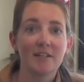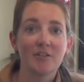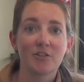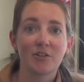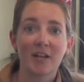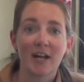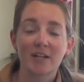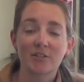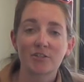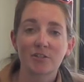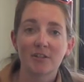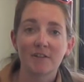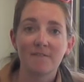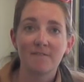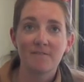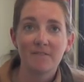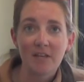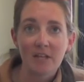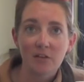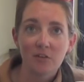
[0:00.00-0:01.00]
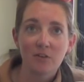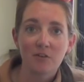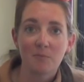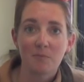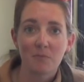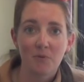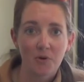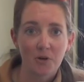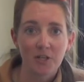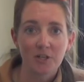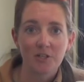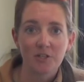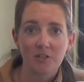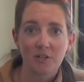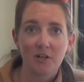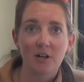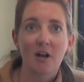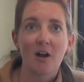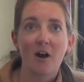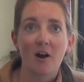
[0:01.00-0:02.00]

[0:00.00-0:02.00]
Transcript: you can actually feel the moisture